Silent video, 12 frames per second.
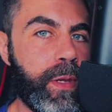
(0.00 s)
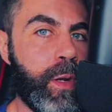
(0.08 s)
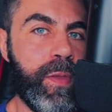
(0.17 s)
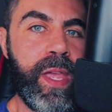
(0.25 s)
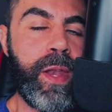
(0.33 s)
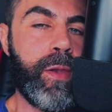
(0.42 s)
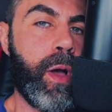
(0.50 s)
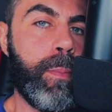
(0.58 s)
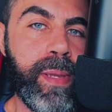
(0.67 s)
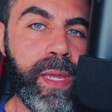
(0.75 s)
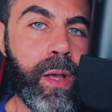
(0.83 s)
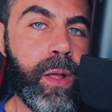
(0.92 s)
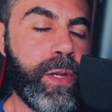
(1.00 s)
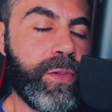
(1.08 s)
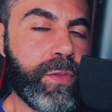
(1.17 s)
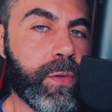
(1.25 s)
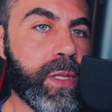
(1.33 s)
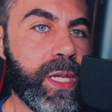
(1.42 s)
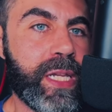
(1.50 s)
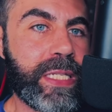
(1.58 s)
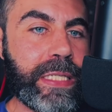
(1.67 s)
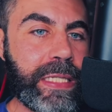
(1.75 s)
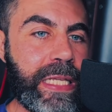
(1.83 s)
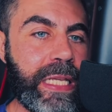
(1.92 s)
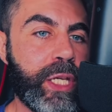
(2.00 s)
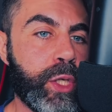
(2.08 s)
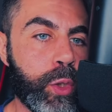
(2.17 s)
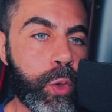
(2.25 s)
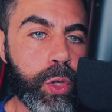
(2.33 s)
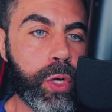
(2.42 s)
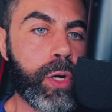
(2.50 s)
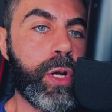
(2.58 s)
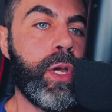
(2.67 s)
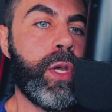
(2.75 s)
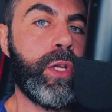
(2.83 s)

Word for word: you know, the end all be all, and it certainly isn't the cure